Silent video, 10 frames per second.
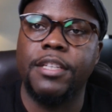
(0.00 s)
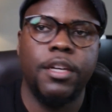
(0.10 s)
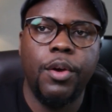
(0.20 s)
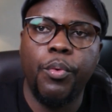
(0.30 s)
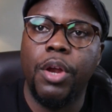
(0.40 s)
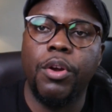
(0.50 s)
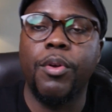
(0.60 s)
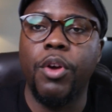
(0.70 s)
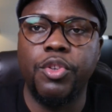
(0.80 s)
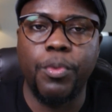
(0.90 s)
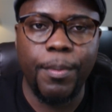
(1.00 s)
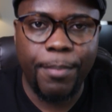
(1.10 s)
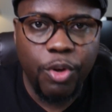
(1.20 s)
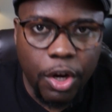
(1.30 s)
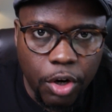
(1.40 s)
you are not
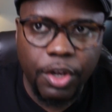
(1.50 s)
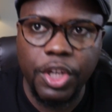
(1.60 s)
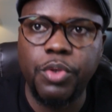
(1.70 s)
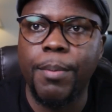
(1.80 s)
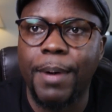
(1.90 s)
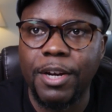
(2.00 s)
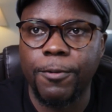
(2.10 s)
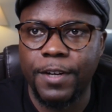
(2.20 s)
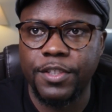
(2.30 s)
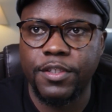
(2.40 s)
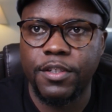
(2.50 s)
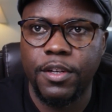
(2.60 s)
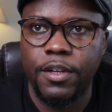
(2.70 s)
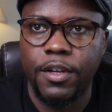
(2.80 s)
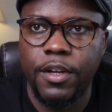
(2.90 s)
going to be part of us.
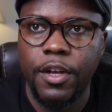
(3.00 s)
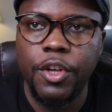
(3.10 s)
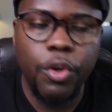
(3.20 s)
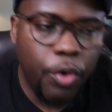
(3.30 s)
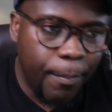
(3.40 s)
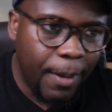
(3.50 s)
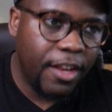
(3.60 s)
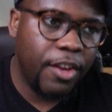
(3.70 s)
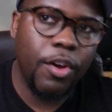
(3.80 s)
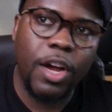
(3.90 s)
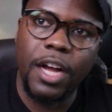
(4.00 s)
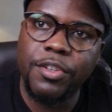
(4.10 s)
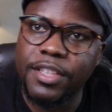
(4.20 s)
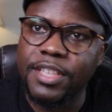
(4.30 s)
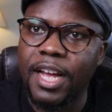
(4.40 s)
You remain in your country
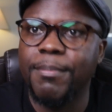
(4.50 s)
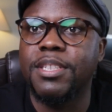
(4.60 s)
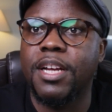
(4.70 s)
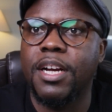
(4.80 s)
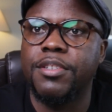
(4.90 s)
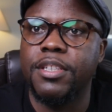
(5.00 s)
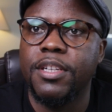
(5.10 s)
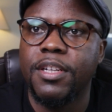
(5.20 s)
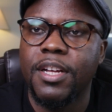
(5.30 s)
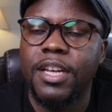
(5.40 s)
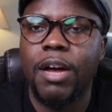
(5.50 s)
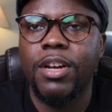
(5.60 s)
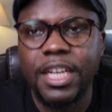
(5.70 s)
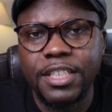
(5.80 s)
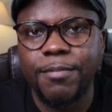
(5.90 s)
as a hermit country. Now,
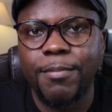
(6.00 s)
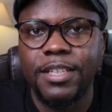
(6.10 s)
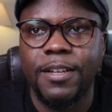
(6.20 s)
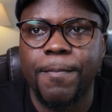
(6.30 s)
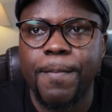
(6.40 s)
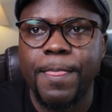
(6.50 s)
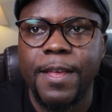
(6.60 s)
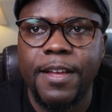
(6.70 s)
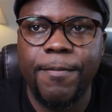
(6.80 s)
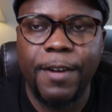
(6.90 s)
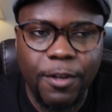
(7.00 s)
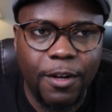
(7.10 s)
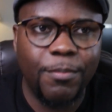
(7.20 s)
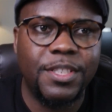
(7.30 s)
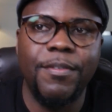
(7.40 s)
just imagine, if at all
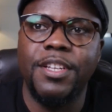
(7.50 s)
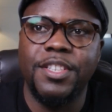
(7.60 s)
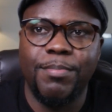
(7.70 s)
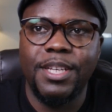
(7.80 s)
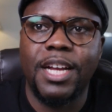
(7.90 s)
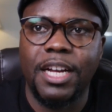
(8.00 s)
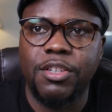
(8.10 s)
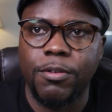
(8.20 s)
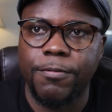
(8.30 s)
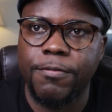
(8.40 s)
Museveni is being cut off,